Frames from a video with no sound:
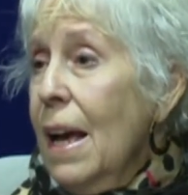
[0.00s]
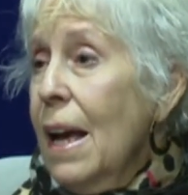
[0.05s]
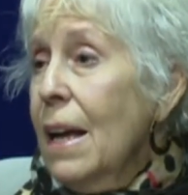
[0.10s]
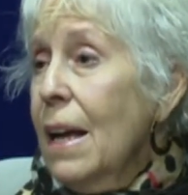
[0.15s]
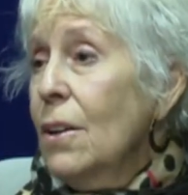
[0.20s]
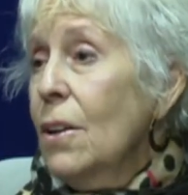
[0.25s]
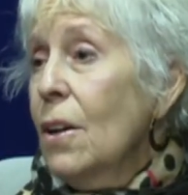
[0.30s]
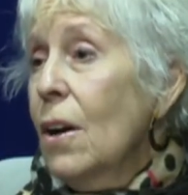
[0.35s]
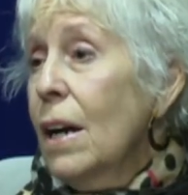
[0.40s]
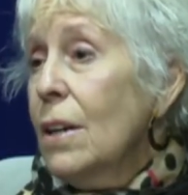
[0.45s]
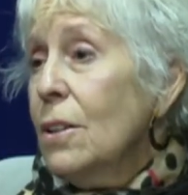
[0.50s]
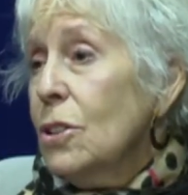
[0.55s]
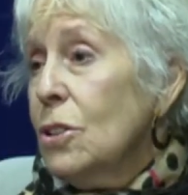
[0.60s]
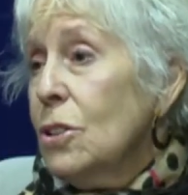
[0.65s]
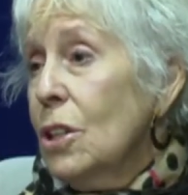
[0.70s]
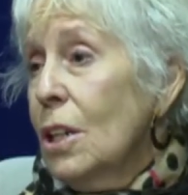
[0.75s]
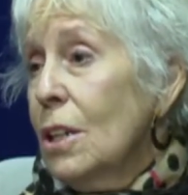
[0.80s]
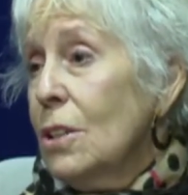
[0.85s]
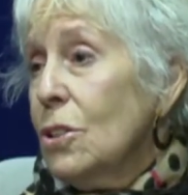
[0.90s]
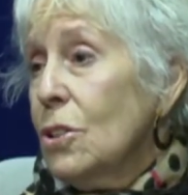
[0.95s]
and not
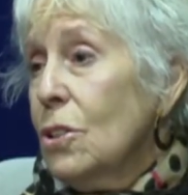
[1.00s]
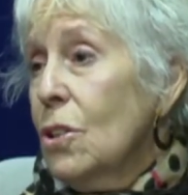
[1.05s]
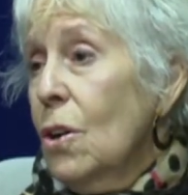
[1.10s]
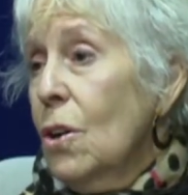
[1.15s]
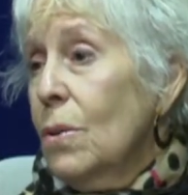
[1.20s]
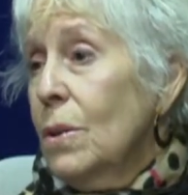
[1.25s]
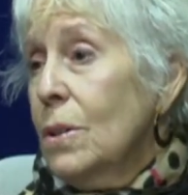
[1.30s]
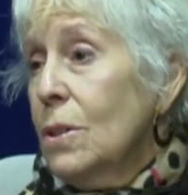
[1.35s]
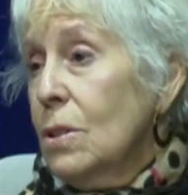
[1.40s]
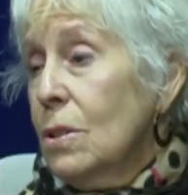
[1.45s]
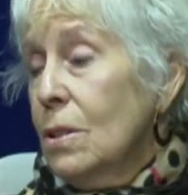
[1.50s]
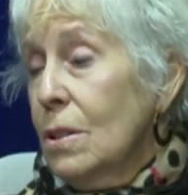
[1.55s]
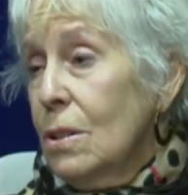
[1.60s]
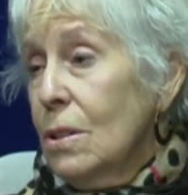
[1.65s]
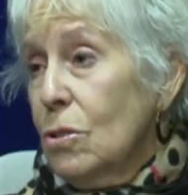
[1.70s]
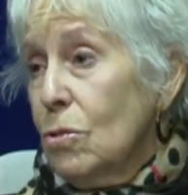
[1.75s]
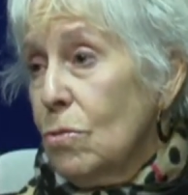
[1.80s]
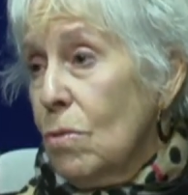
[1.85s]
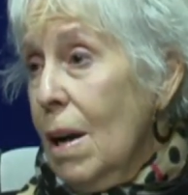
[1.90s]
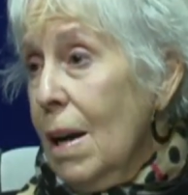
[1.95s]
just going to the
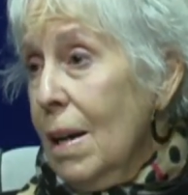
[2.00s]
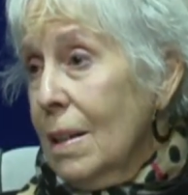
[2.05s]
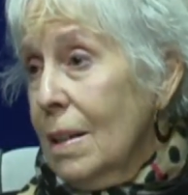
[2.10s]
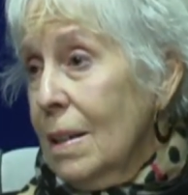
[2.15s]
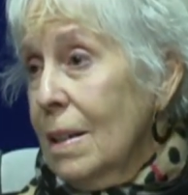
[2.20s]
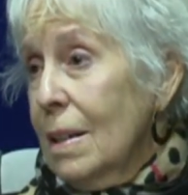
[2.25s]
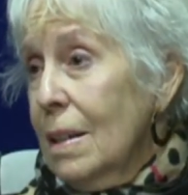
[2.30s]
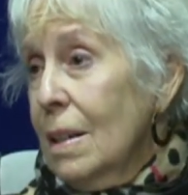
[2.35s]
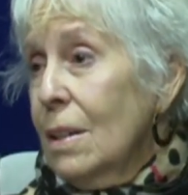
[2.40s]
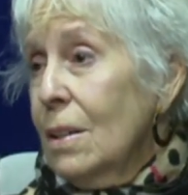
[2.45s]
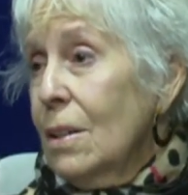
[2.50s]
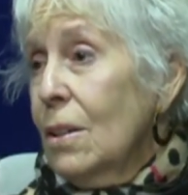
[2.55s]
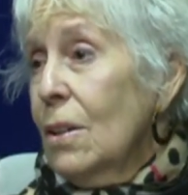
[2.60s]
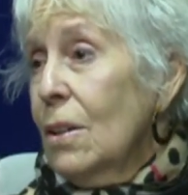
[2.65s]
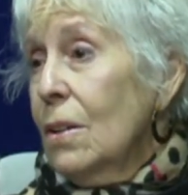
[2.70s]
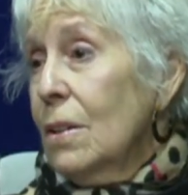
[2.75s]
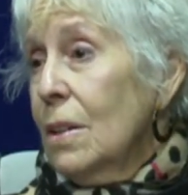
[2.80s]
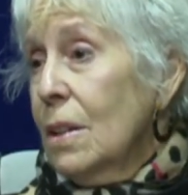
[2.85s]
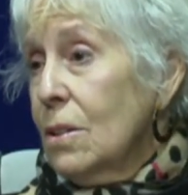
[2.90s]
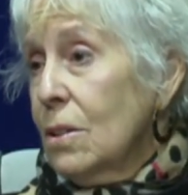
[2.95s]
drug. You
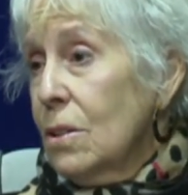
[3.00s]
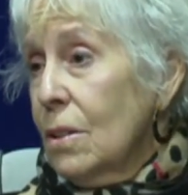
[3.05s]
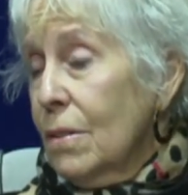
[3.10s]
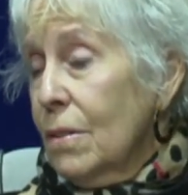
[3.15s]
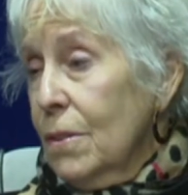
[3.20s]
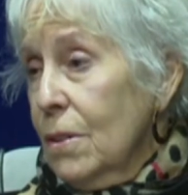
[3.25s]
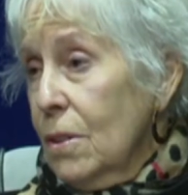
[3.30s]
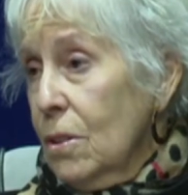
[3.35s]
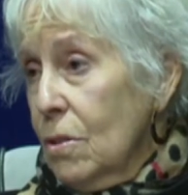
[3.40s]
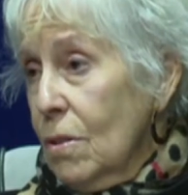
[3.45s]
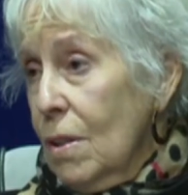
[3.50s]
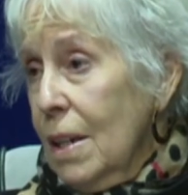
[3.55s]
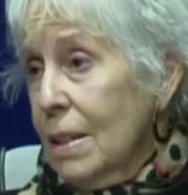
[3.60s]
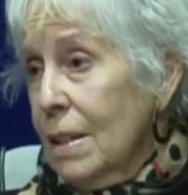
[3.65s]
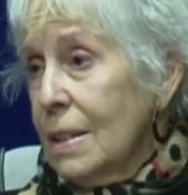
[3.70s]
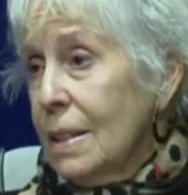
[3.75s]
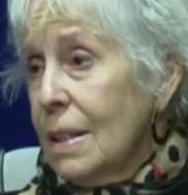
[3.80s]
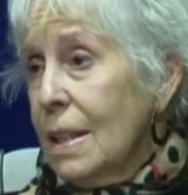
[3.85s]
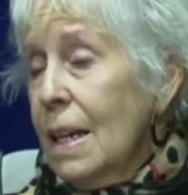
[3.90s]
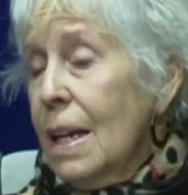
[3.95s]
know, let's look for the
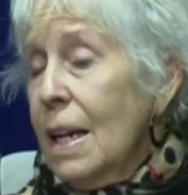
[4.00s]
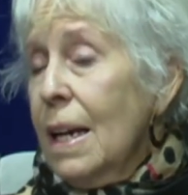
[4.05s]
drugs.